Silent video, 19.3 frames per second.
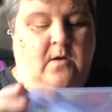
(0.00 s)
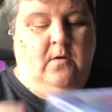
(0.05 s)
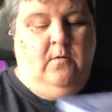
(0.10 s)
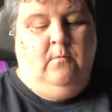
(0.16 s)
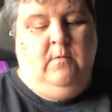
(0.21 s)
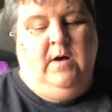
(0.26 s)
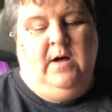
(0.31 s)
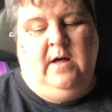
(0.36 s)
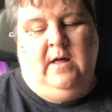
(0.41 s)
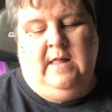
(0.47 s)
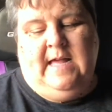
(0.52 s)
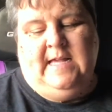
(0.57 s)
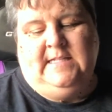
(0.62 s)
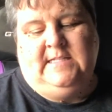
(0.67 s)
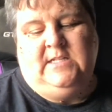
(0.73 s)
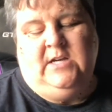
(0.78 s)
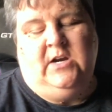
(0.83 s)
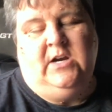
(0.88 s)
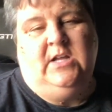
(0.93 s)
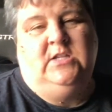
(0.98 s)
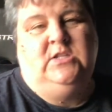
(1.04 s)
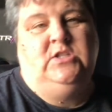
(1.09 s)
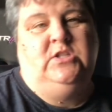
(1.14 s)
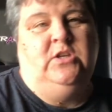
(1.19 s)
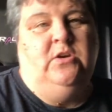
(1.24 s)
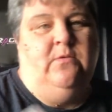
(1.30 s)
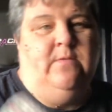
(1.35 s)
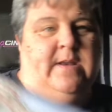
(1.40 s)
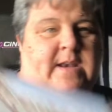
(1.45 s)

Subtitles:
Well, I started doing